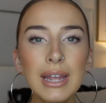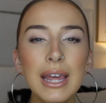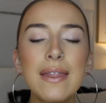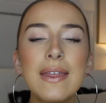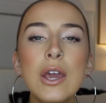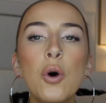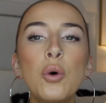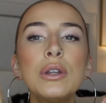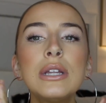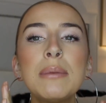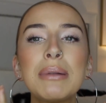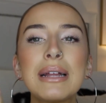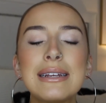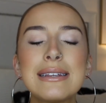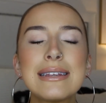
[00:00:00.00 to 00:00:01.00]
The only
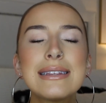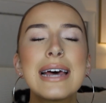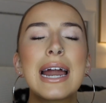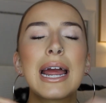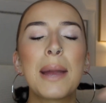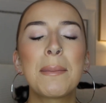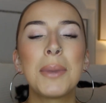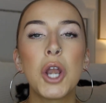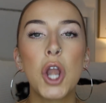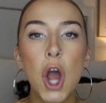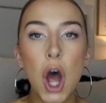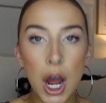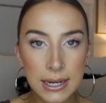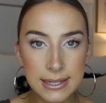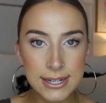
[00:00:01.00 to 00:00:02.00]
places that I am
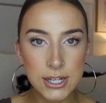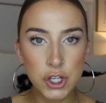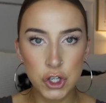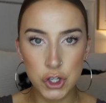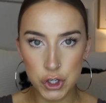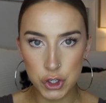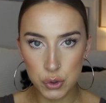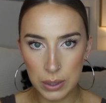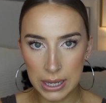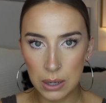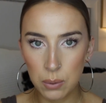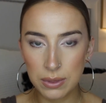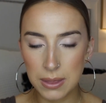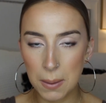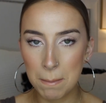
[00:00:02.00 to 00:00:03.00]
not
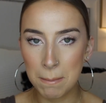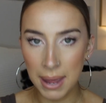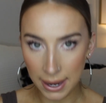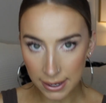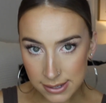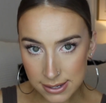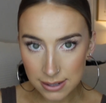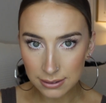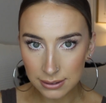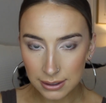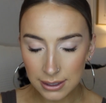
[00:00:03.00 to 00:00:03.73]
doing with the mitt